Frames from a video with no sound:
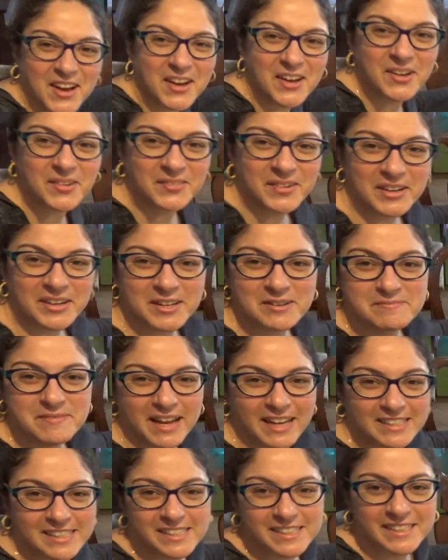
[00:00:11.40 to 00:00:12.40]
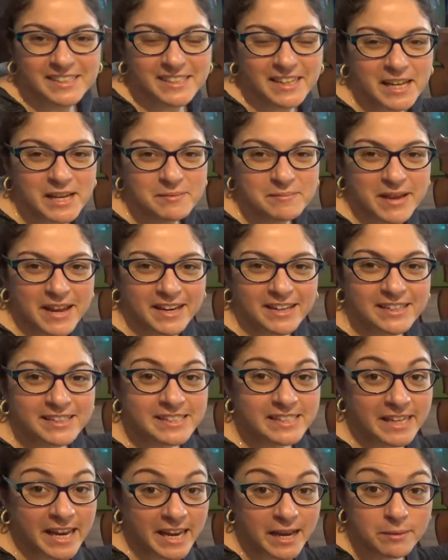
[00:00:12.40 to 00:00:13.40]
and welcome back to Good Nightmare.
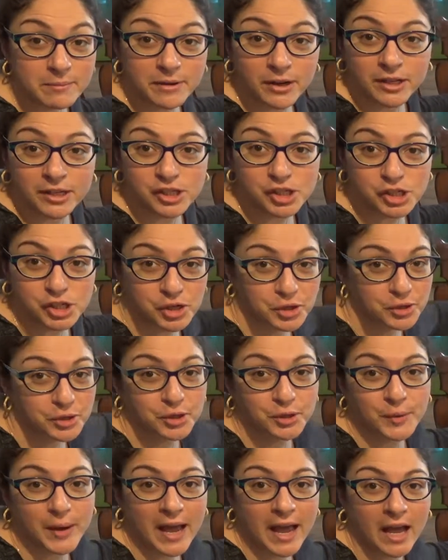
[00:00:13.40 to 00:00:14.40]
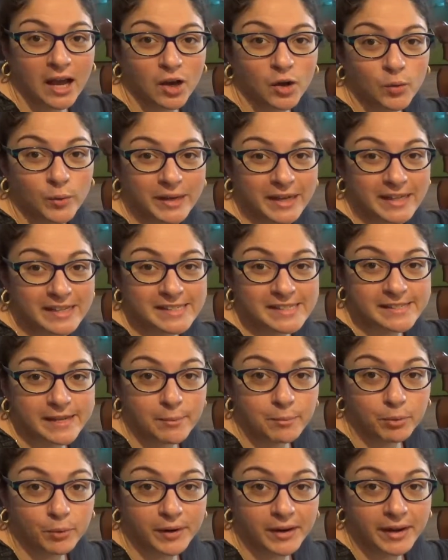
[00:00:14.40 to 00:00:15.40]
Today I'm going to show you how we
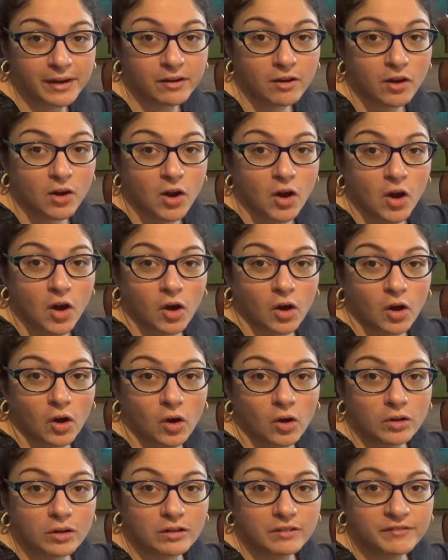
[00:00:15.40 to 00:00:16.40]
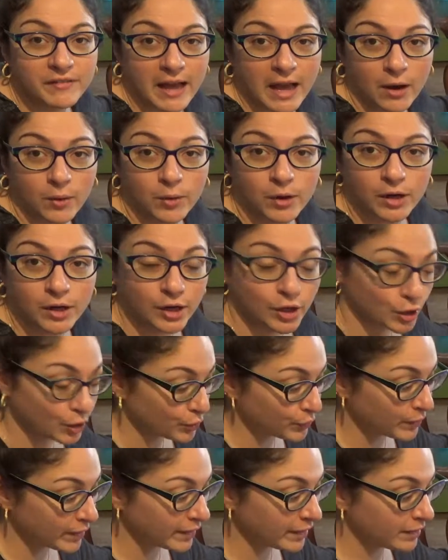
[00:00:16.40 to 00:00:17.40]
separate all of our
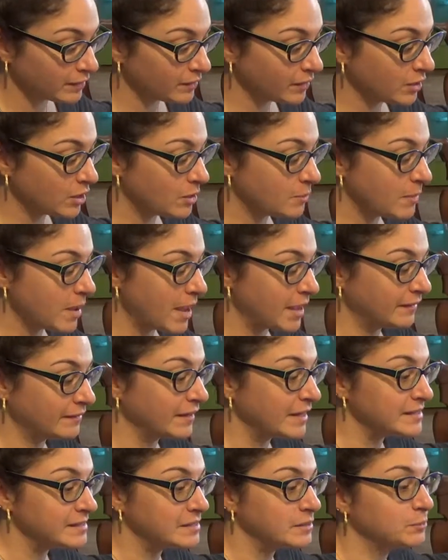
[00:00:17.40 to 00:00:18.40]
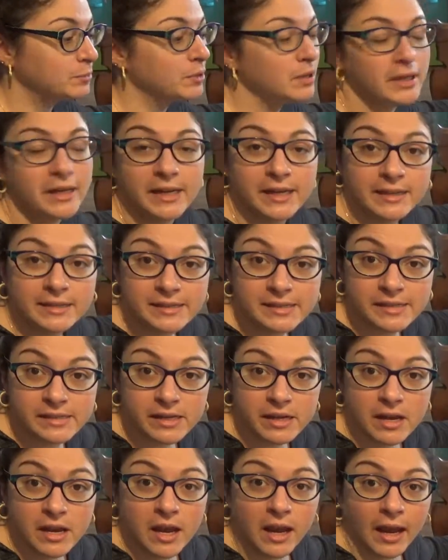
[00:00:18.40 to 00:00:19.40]
curriculum and lesson plans
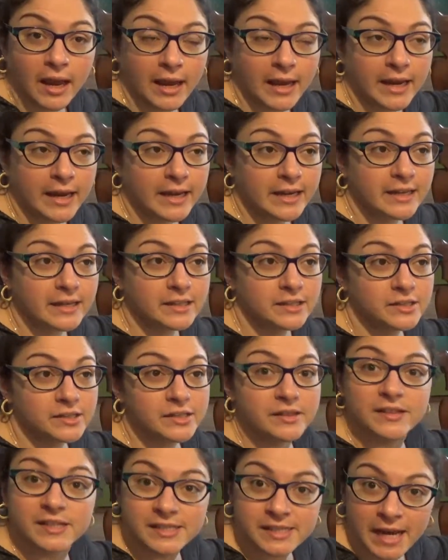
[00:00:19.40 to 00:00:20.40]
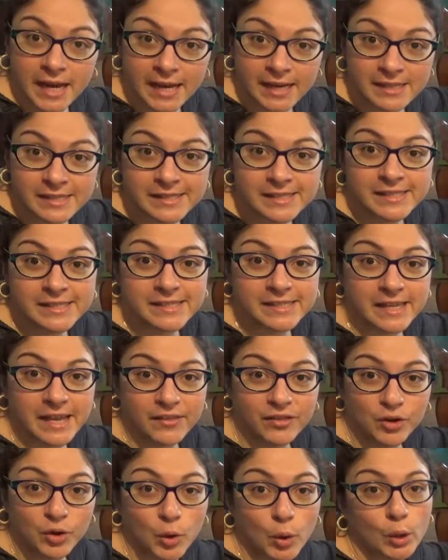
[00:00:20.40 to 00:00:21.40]
and the tests
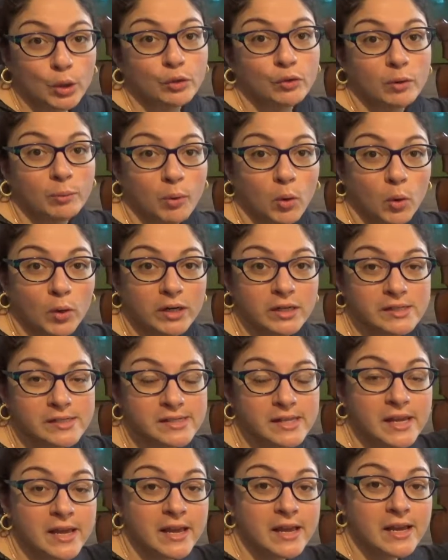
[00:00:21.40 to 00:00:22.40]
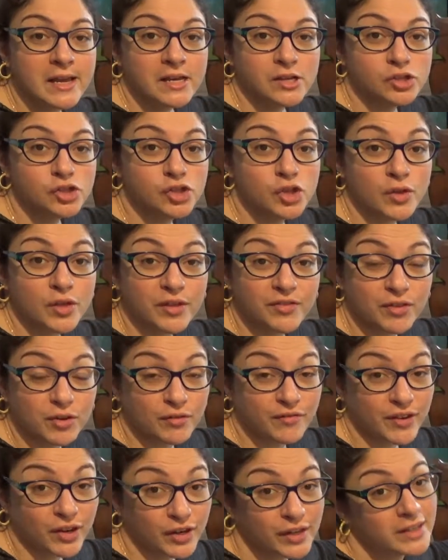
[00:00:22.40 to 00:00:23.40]
and the quarter reports so that they're
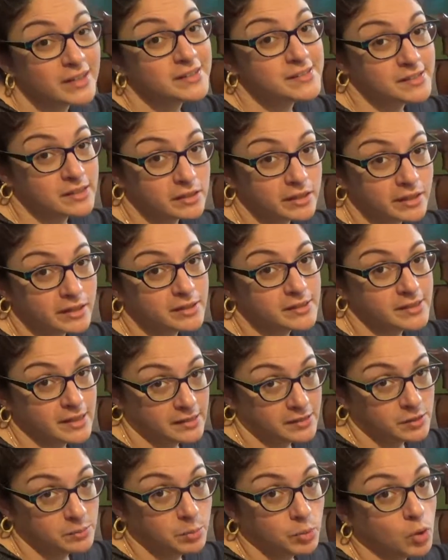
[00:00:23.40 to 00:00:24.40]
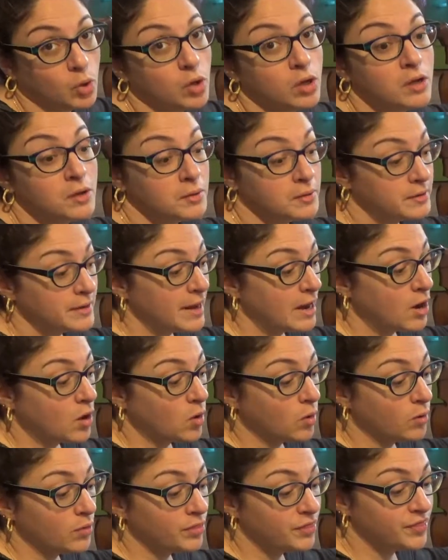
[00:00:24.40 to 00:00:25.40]
very easily accessible.
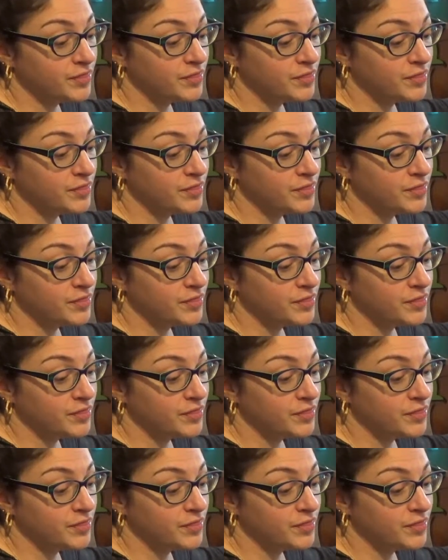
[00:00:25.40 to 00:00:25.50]
Now,